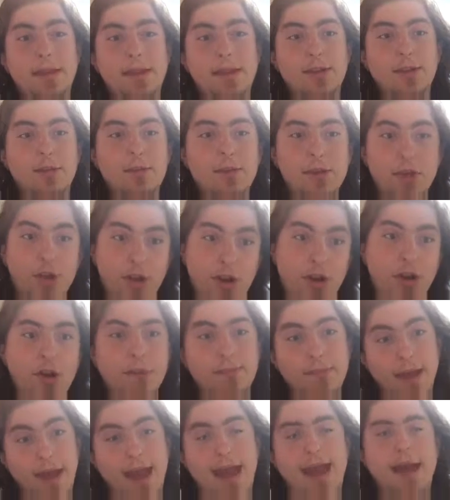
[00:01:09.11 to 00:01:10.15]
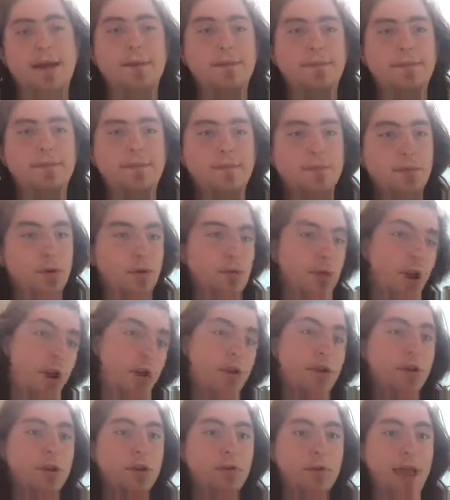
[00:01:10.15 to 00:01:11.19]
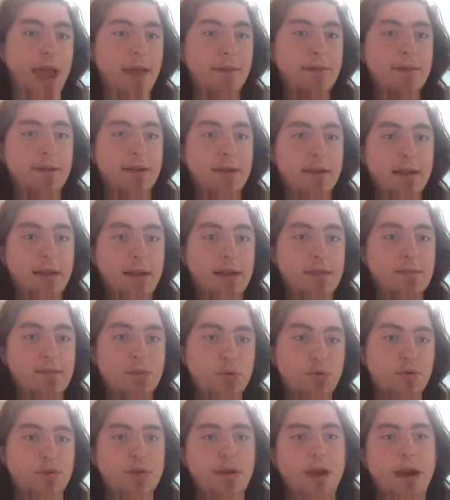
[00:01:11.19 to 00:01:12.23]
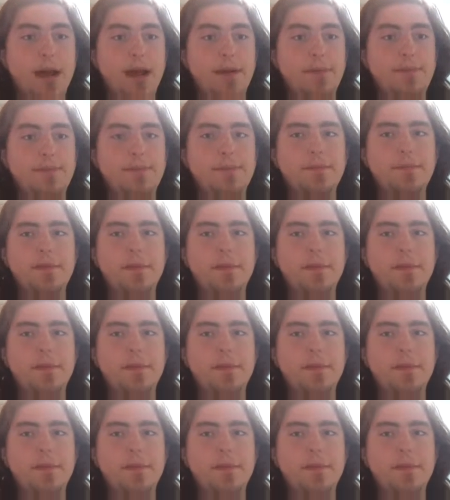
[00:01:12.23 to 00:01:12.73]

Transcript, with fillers: Is it gonna be good or bad? We don't know until we haven't seen the movie or not.